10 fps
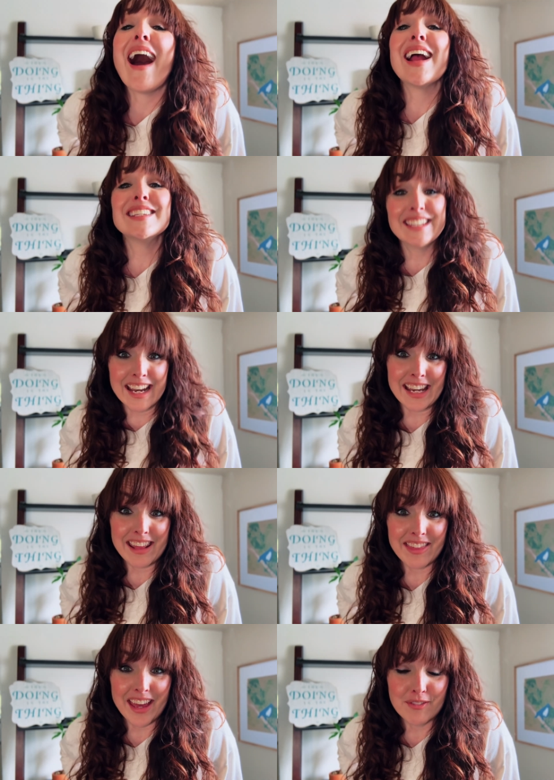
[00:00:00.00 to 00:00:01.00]

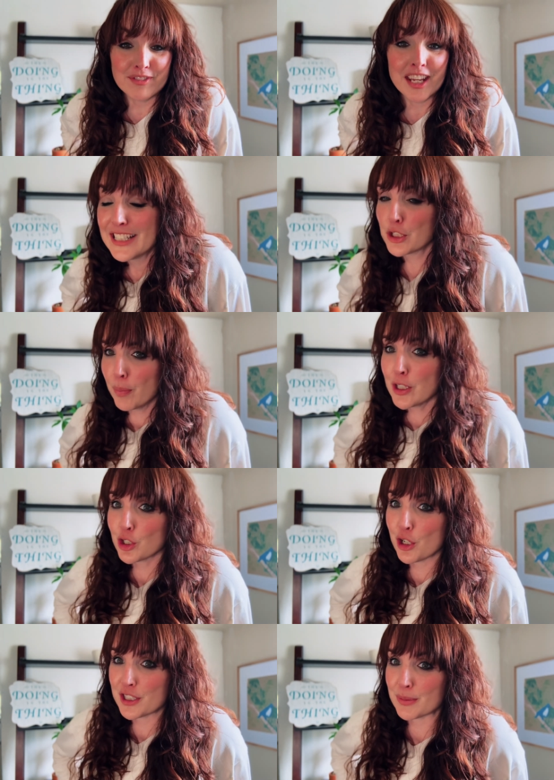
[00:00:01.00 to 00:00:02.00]
Identity theft. So be
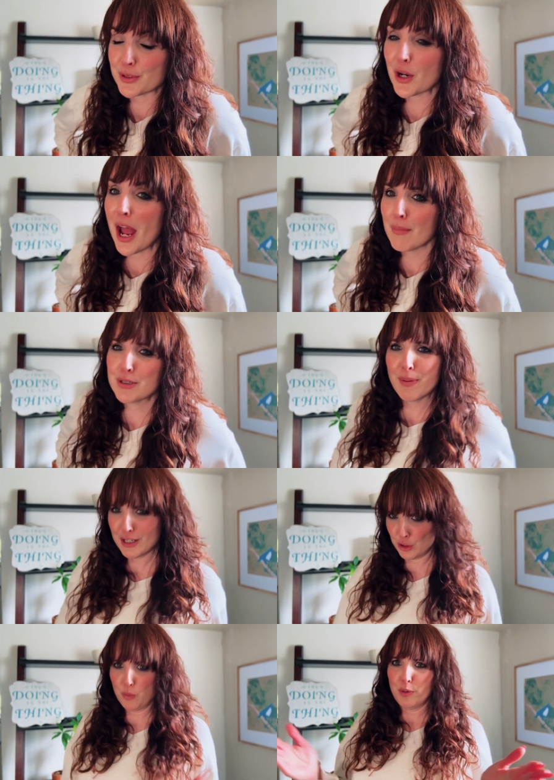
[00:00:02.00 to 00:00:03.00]
sure to subscribe to my
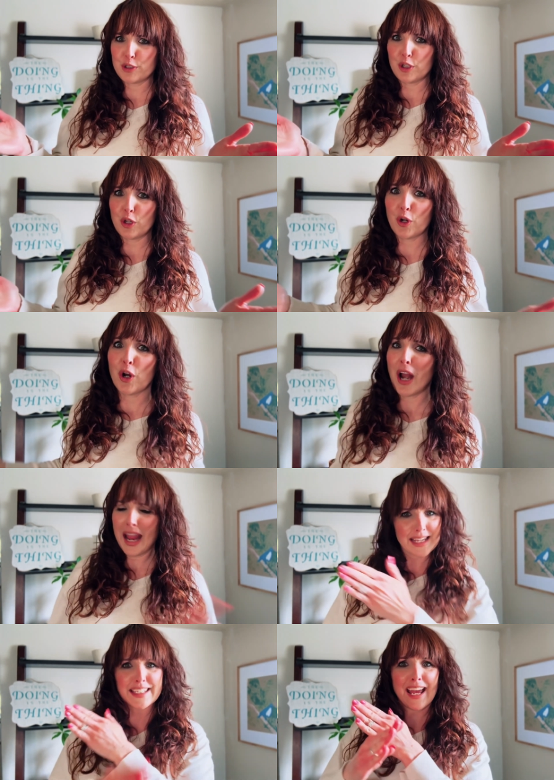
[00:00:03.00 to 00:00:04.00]
super secure
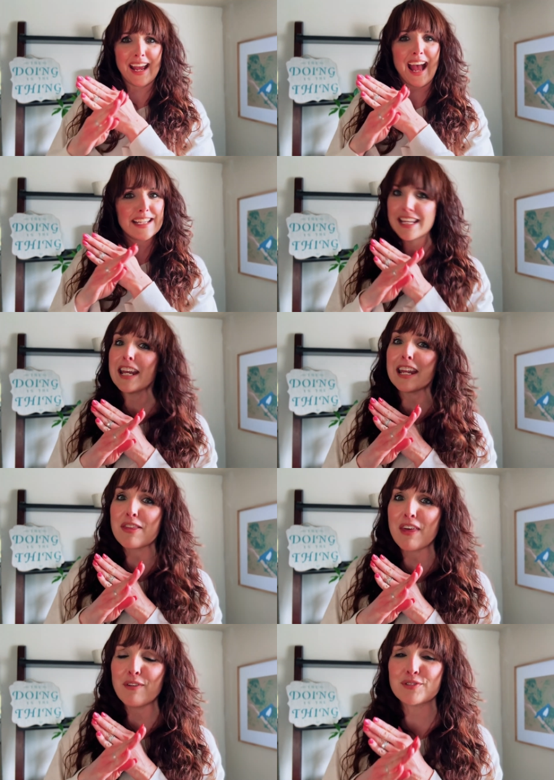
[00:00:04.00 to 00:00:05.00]
anti-identity
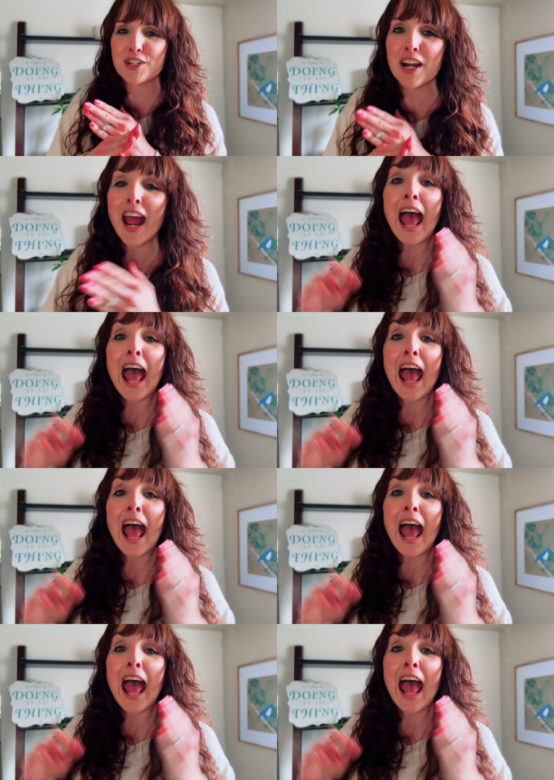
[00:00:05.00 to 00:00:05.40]
thefter,